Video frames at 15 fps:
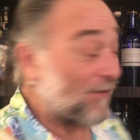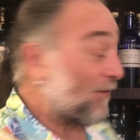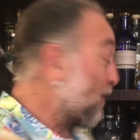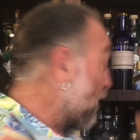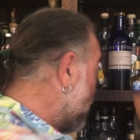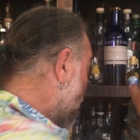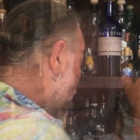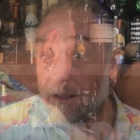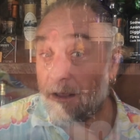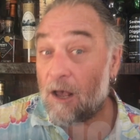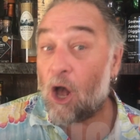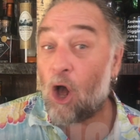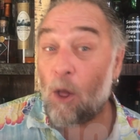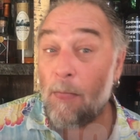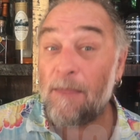So,
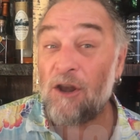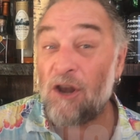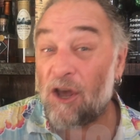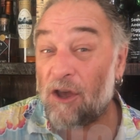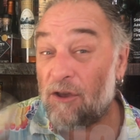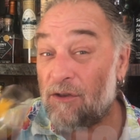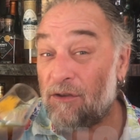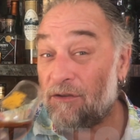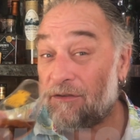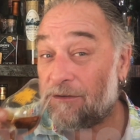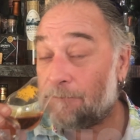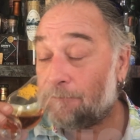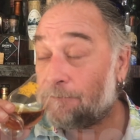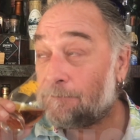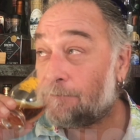on the nose,
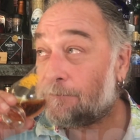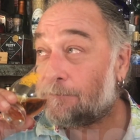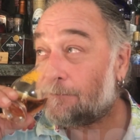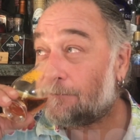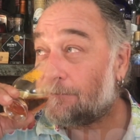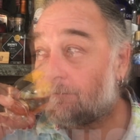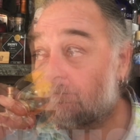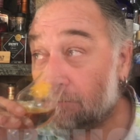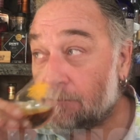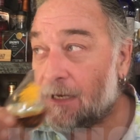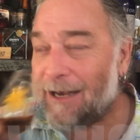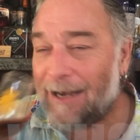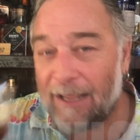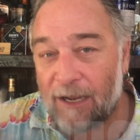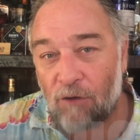
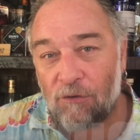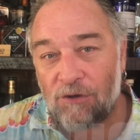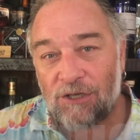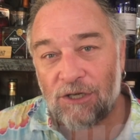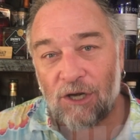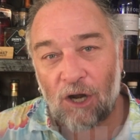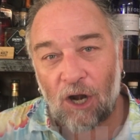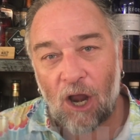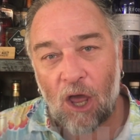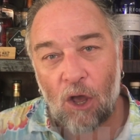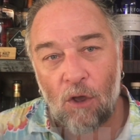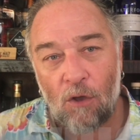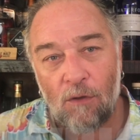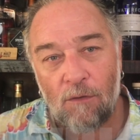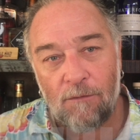licorice and
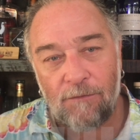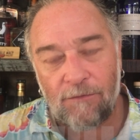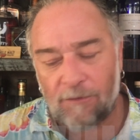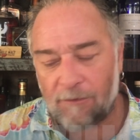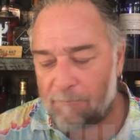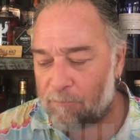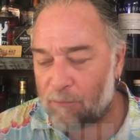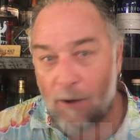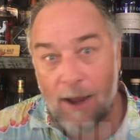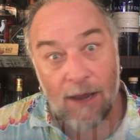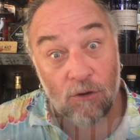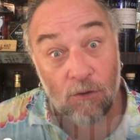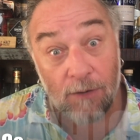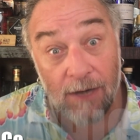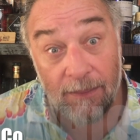cloves and brand
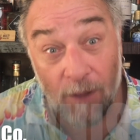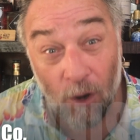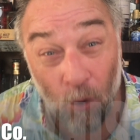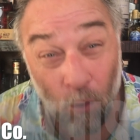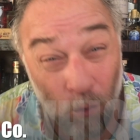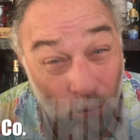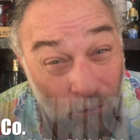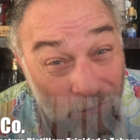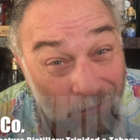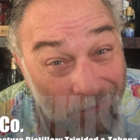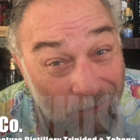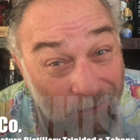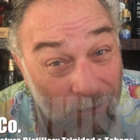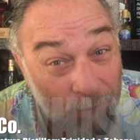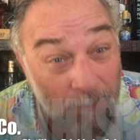new leather, all
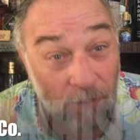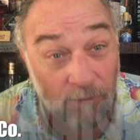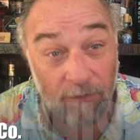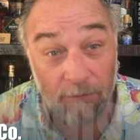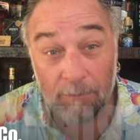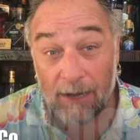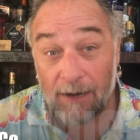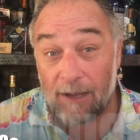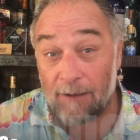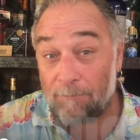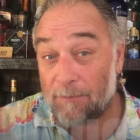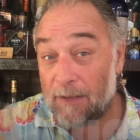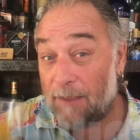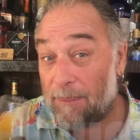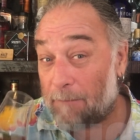drizzled in melted butter.
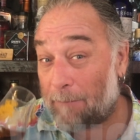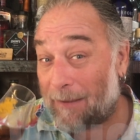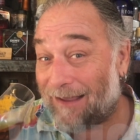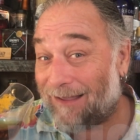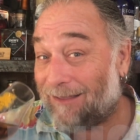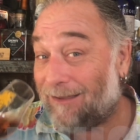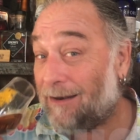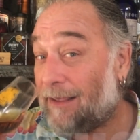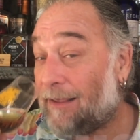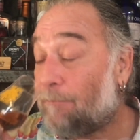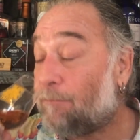And the palate,